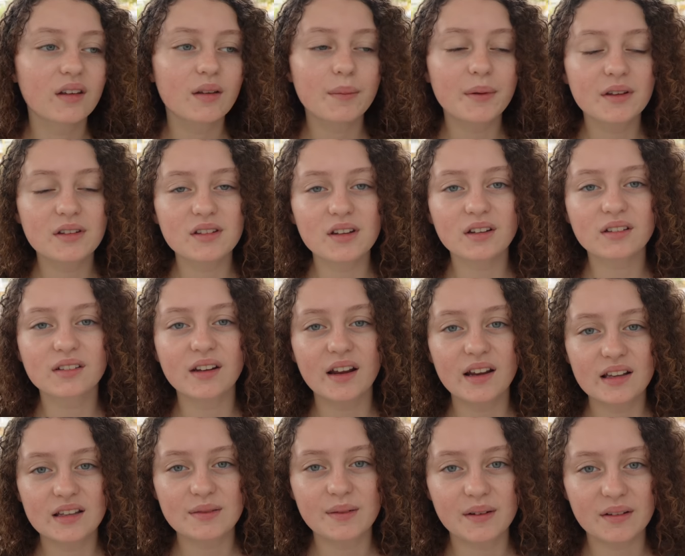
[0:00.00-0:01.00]
The beach looked
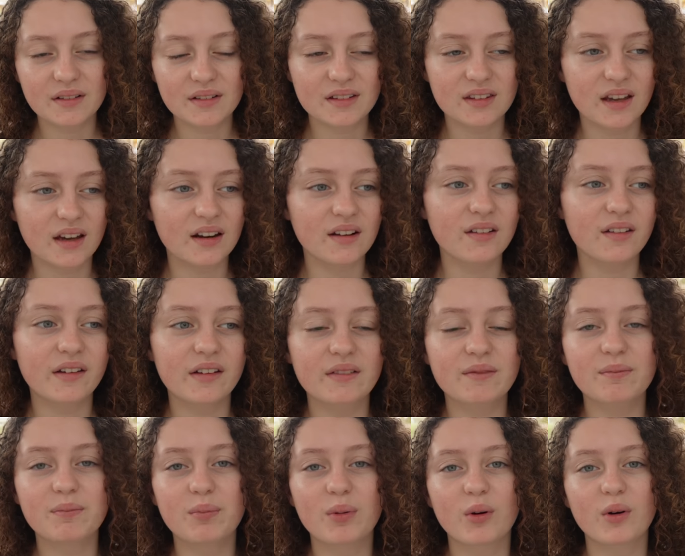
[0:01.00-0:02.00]
nice, but it was kind of like
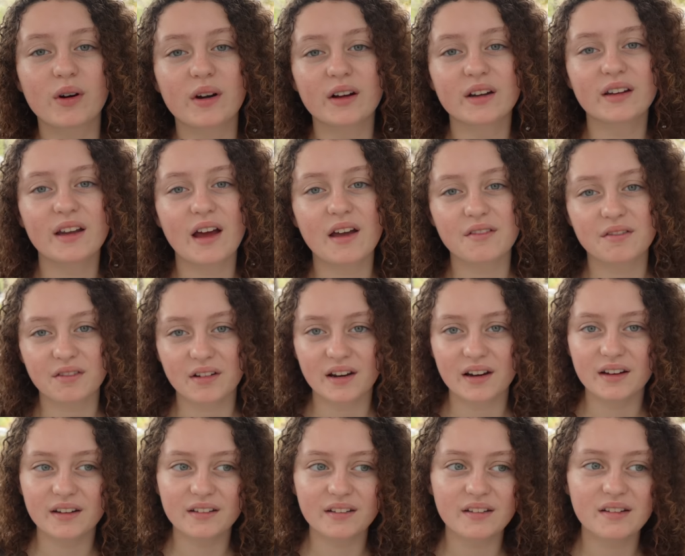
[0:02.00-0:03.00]
pouring down
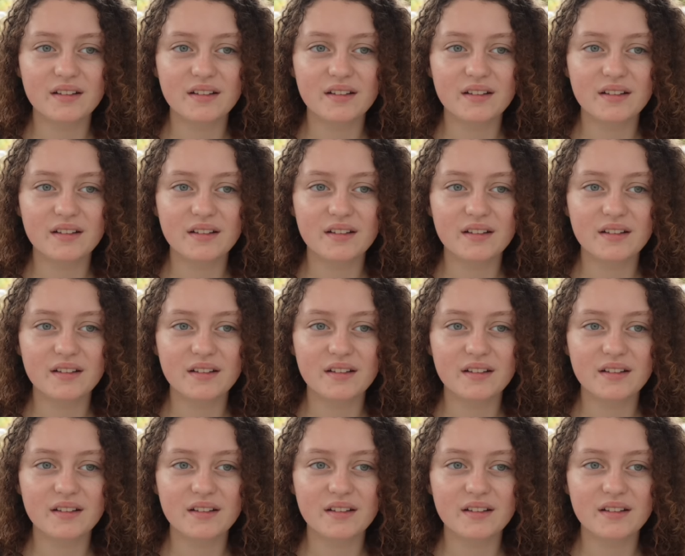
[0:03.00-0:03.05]
rain.